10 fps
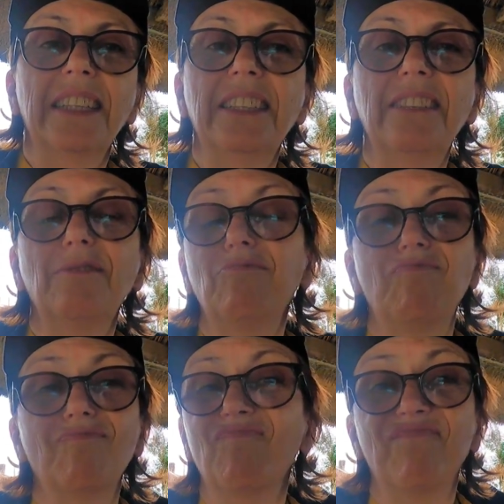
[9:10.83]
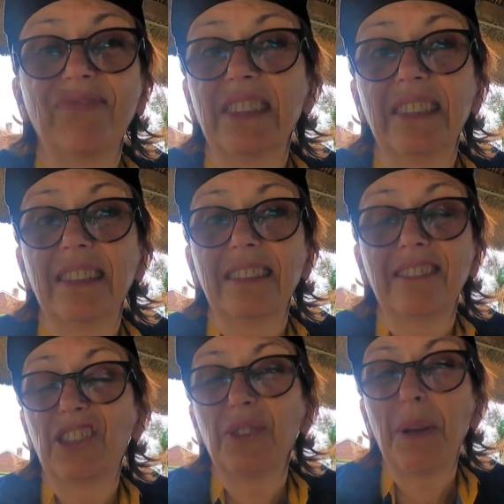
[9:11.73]
you
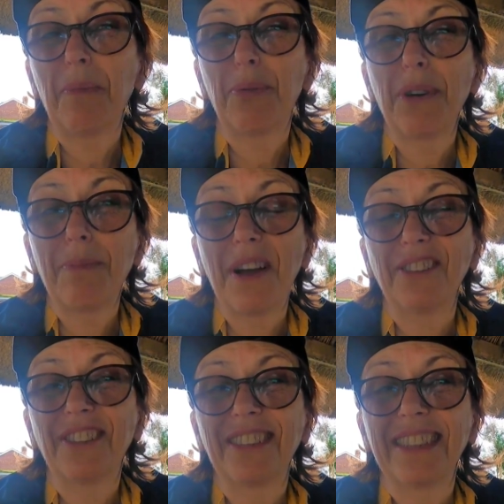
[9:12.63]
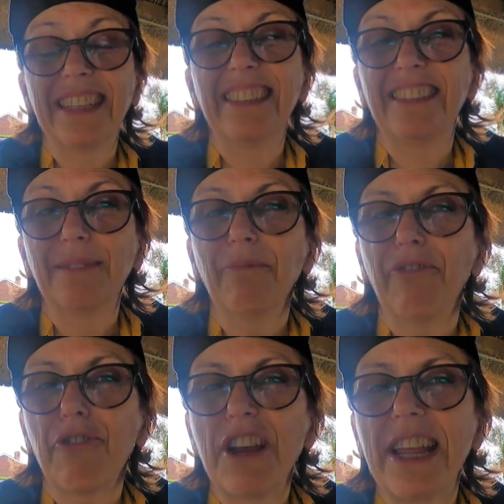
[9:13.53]
do it pretty much incident
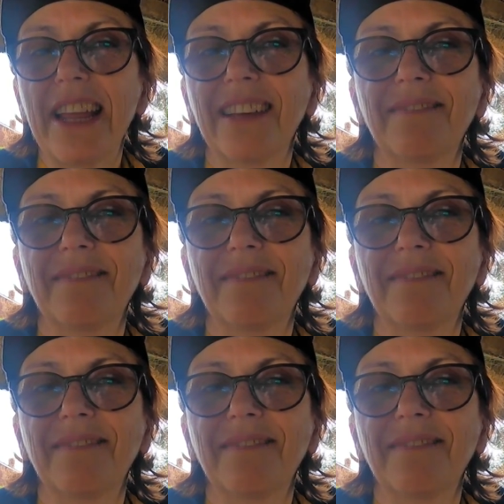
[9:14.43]
free.